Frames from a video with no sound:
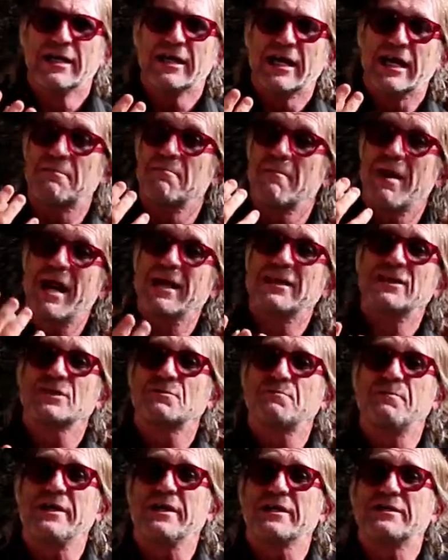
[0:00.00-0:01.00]
It may
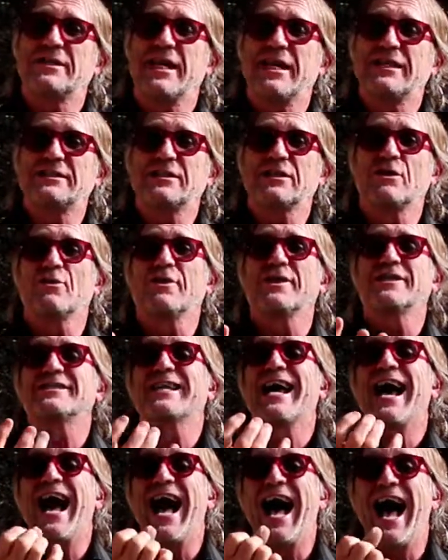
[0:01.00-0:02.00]
just be a testicle that's
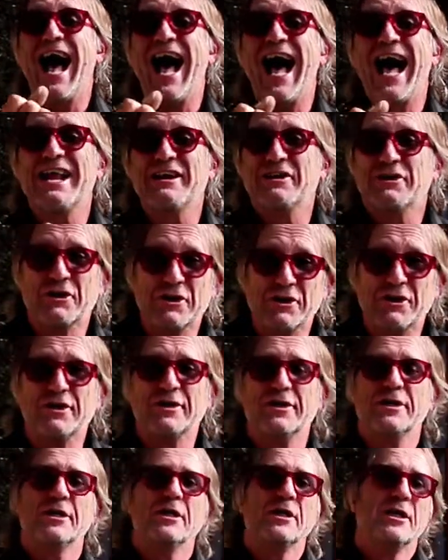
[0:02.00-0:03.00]
harder